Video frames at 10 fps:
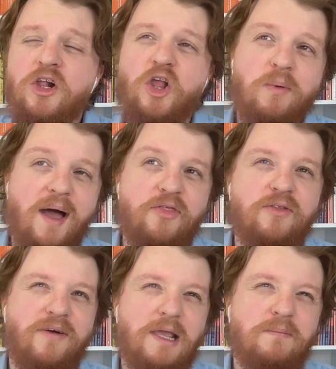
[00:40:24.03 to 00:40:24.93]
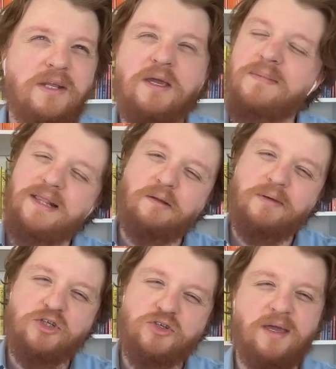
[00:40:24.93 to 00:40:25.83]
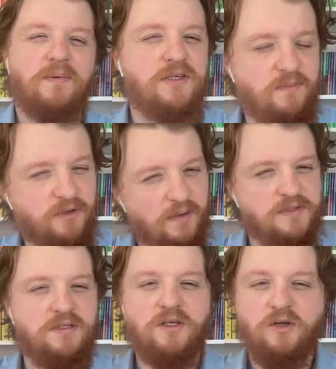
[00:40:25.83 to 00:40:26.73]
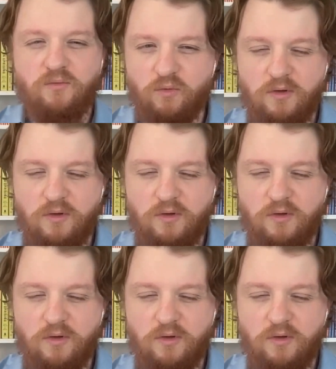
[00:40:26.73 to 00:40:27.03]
Global health and development can be a little bit trickier because sometimes you